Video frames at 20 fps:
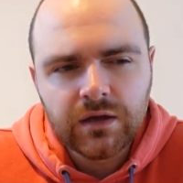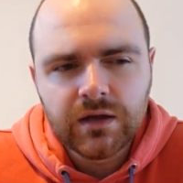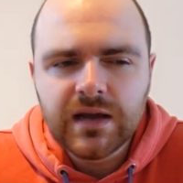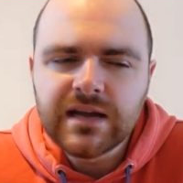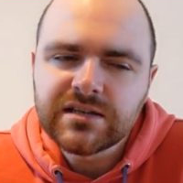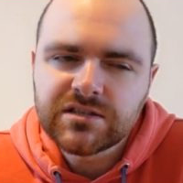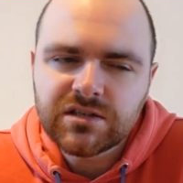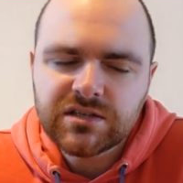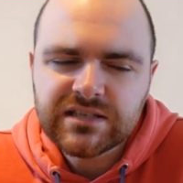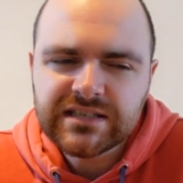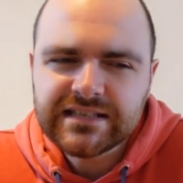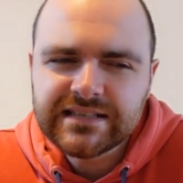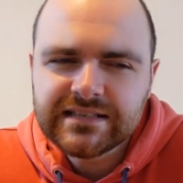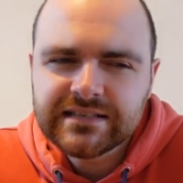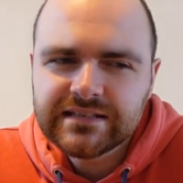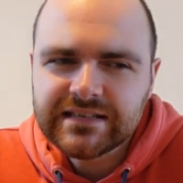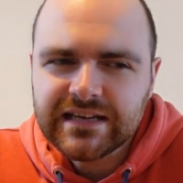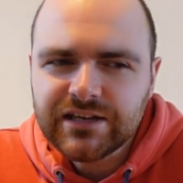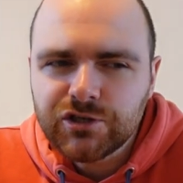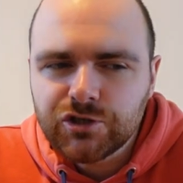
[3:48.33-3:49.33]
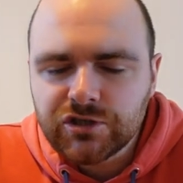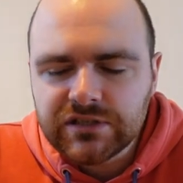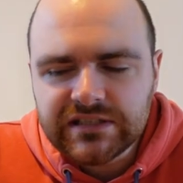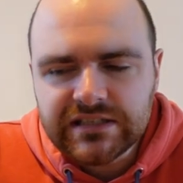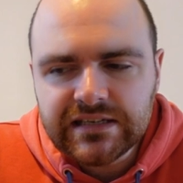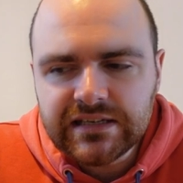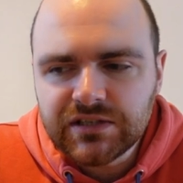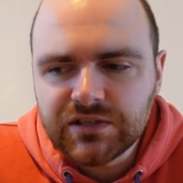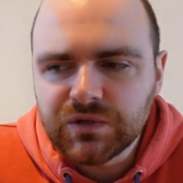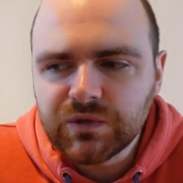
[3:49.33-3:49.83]
It's not
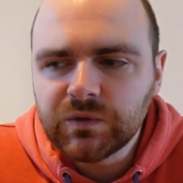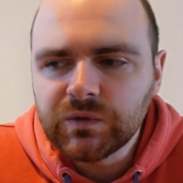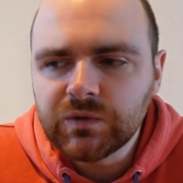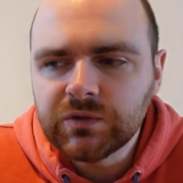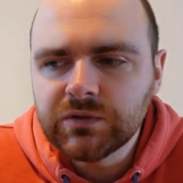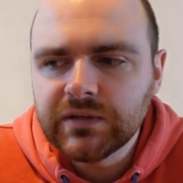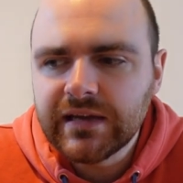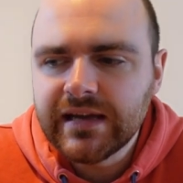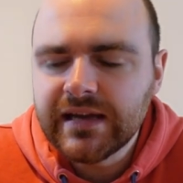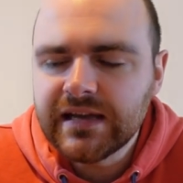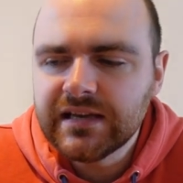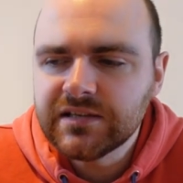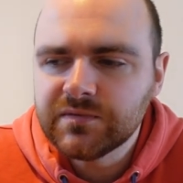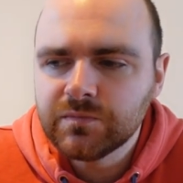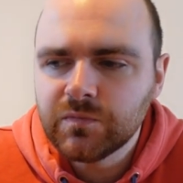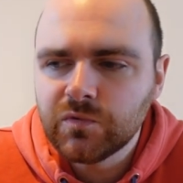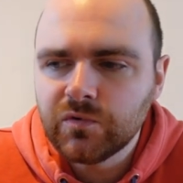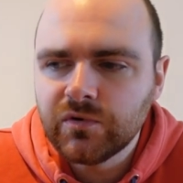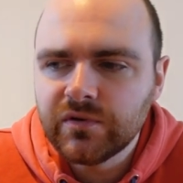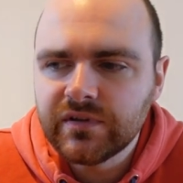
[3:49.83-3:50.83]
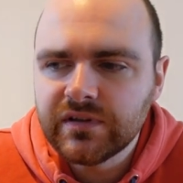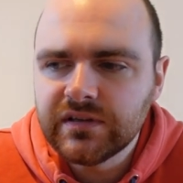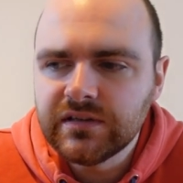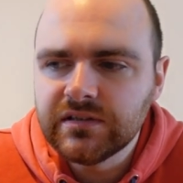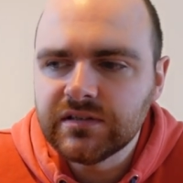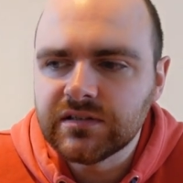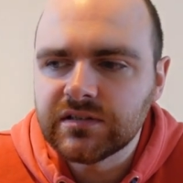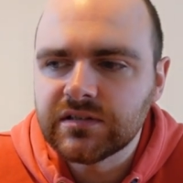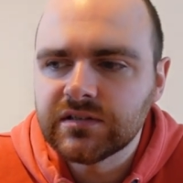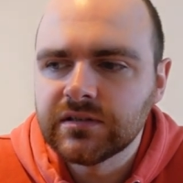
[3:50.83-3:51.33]
citrusy at all. It is more of
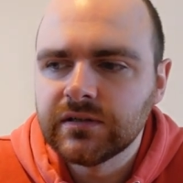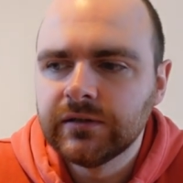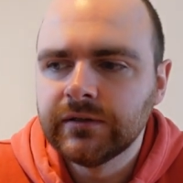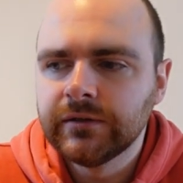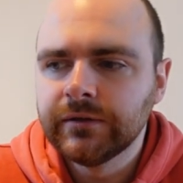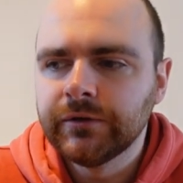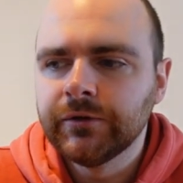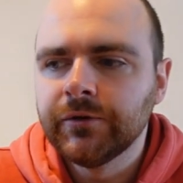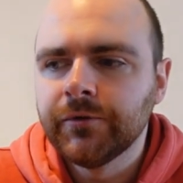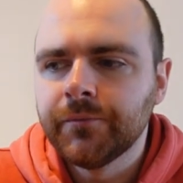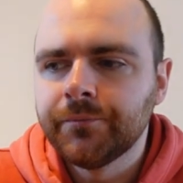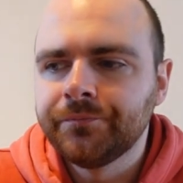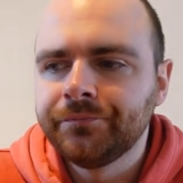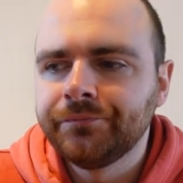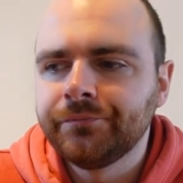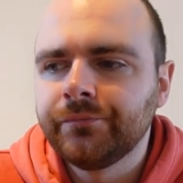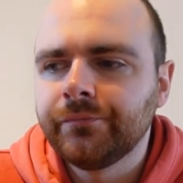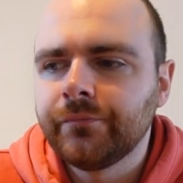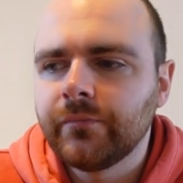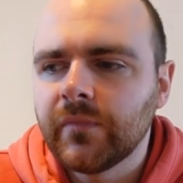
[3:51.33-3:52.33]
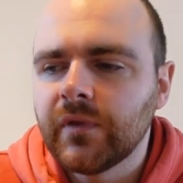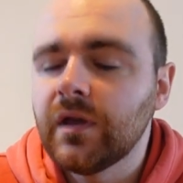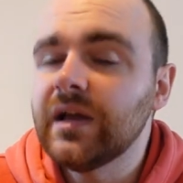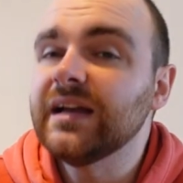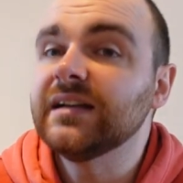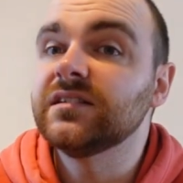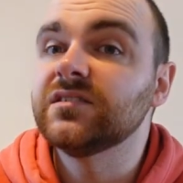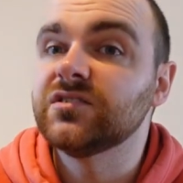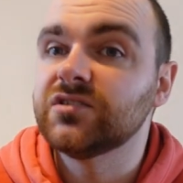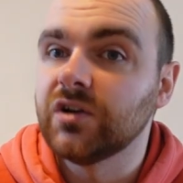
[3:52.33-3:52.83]
these
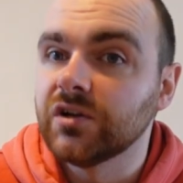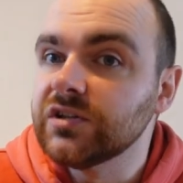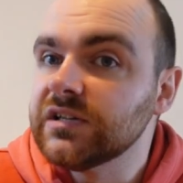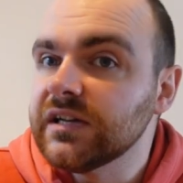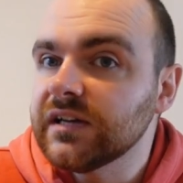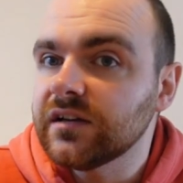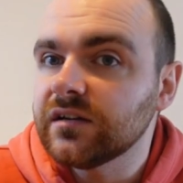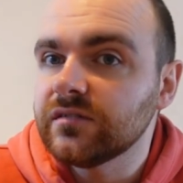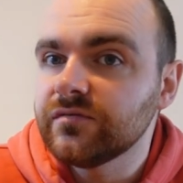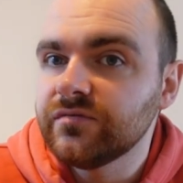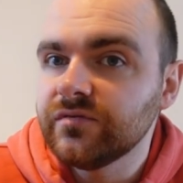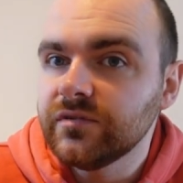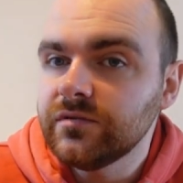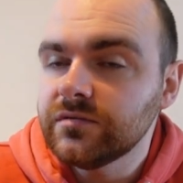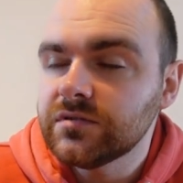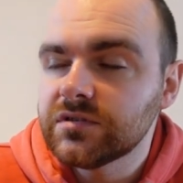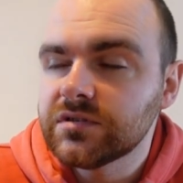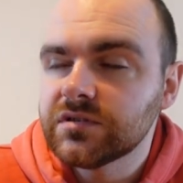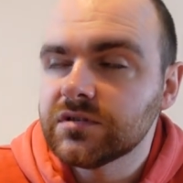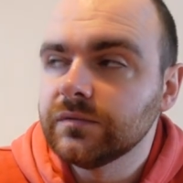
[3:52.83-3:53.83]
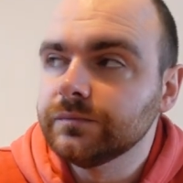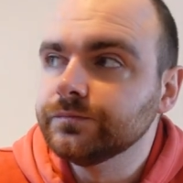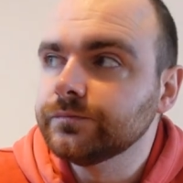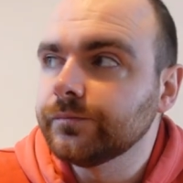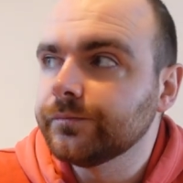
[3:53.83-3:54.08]
exotic fruits.